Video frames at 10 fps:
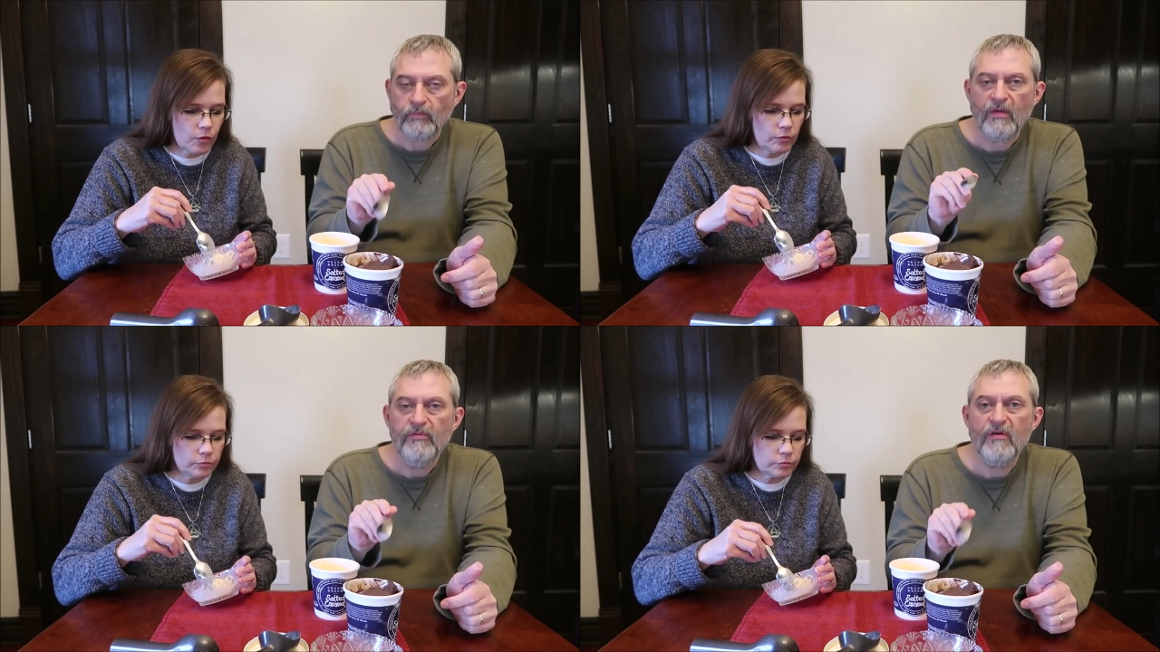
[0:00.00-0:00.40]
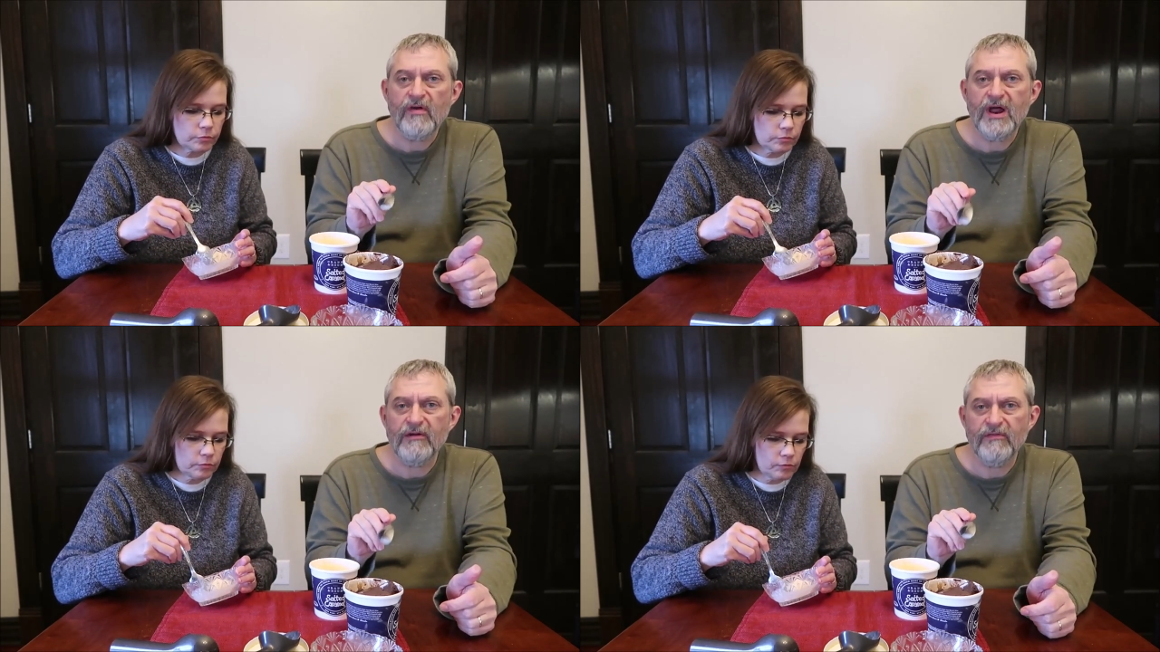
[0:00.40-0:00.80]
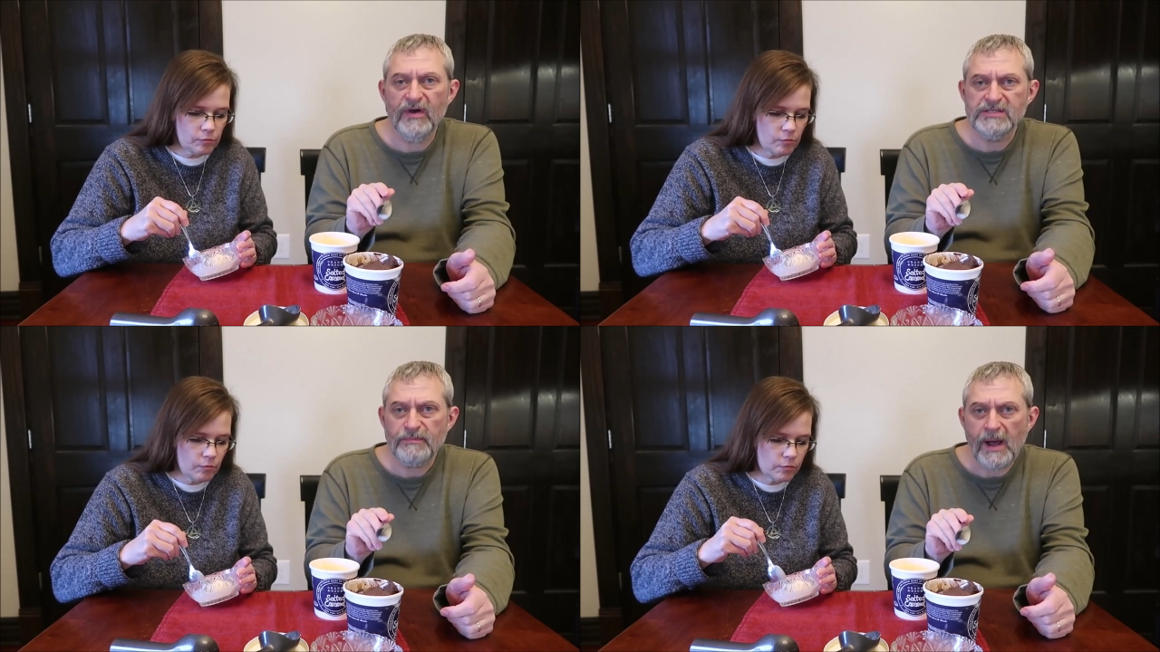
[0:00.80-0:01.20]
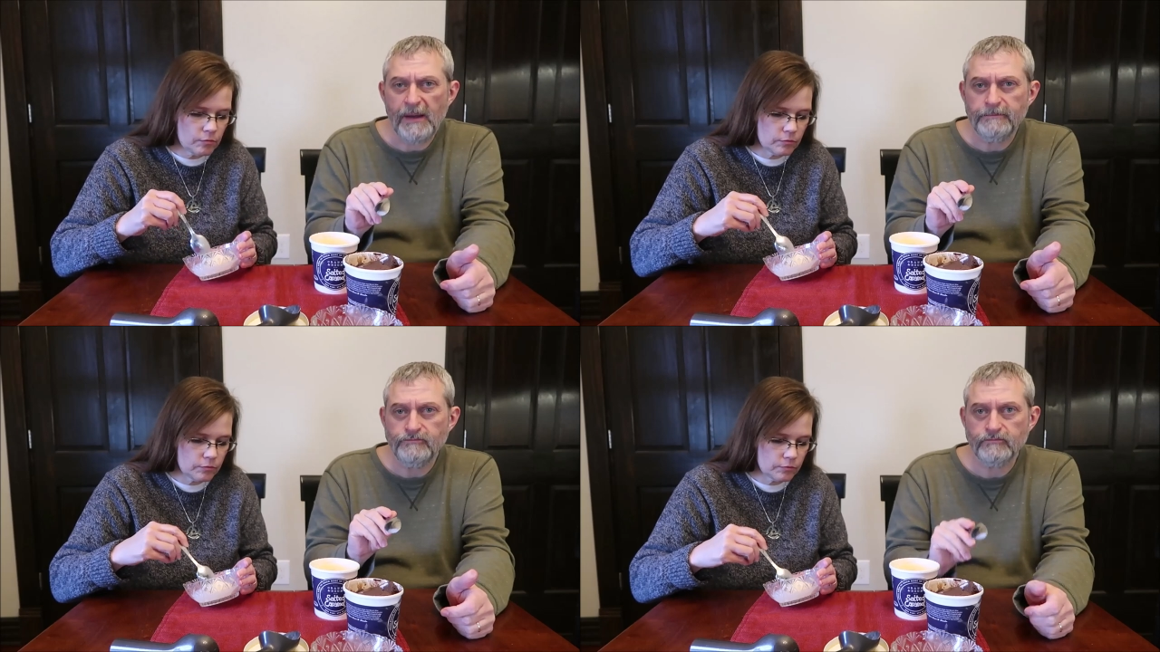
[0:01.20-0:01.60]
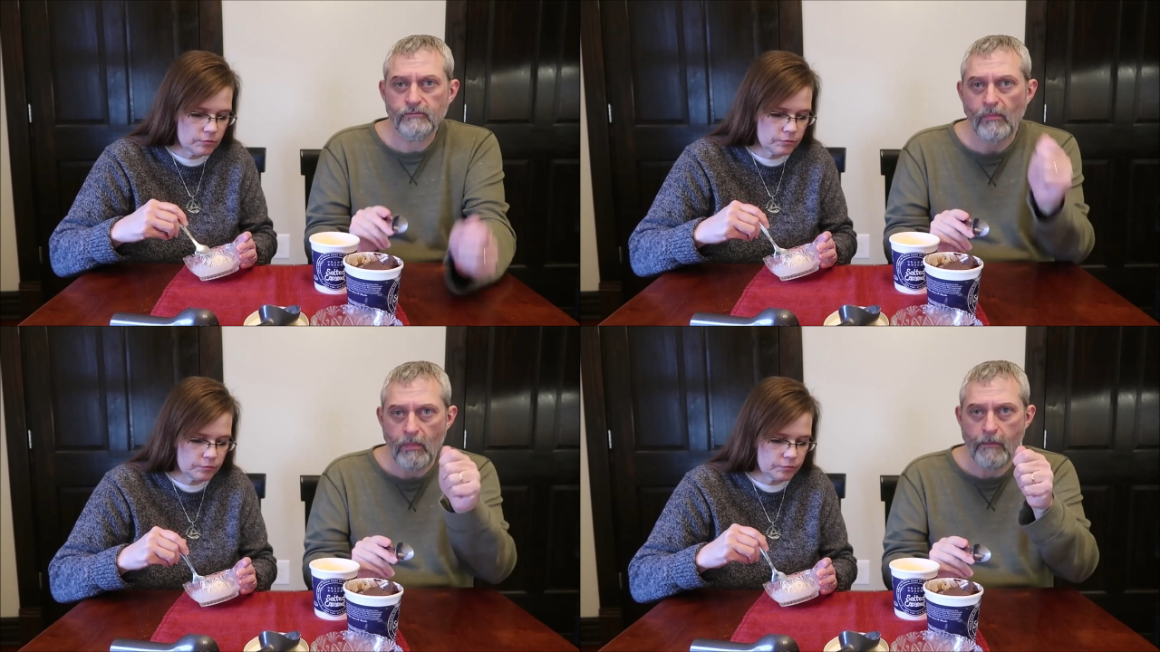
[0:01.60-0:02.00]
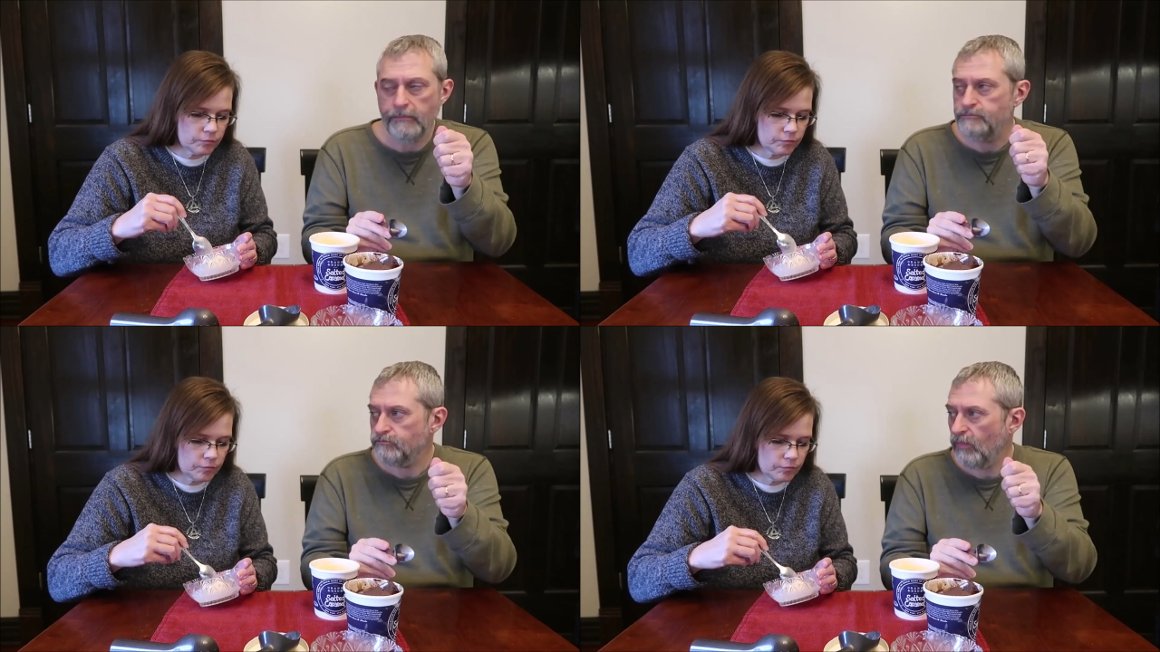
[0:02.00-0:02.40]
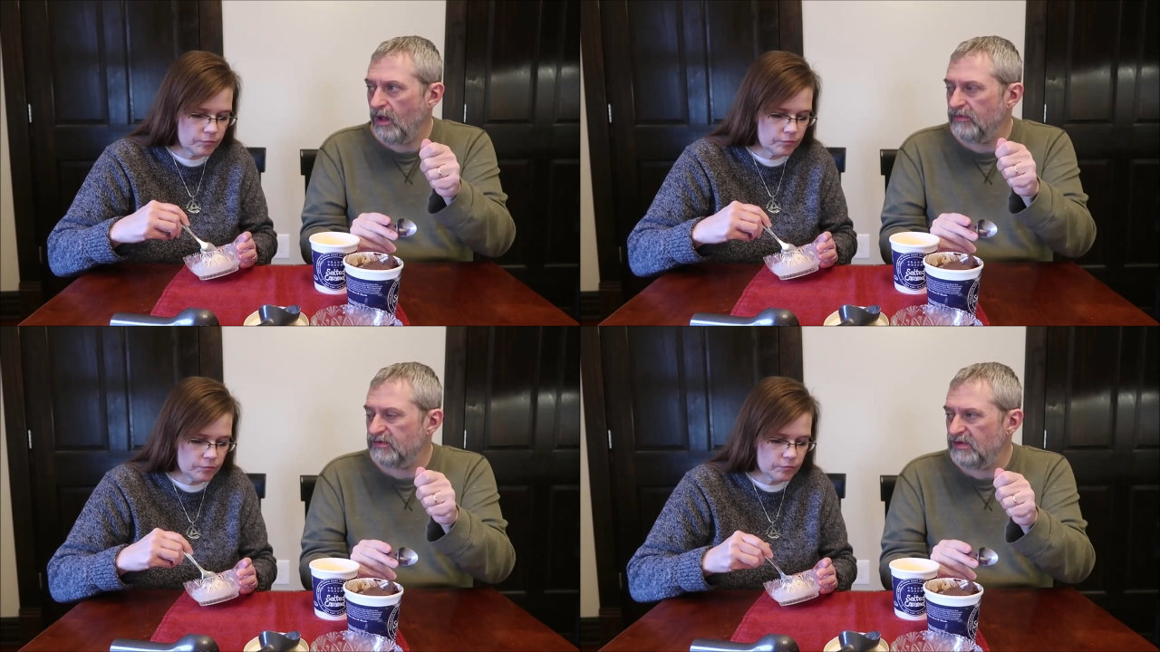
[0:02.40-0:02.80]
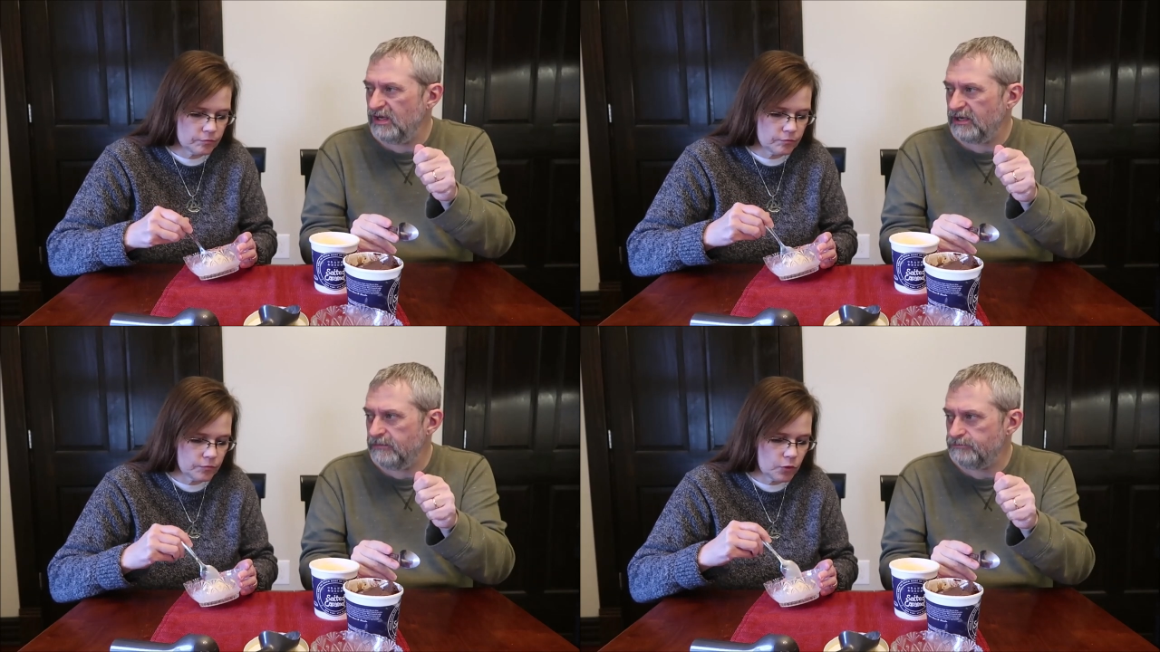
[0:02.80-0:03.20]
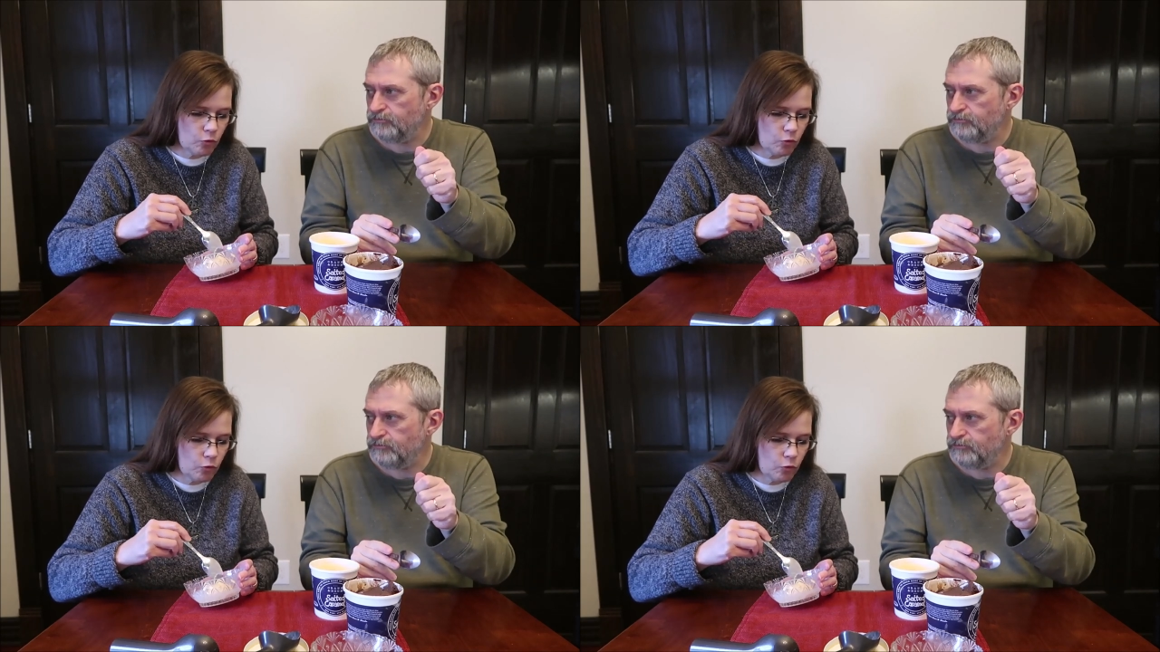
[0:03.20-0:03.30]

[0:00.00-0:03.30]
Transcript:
Speaker 1: If you've ever had a fudge pop on the stick,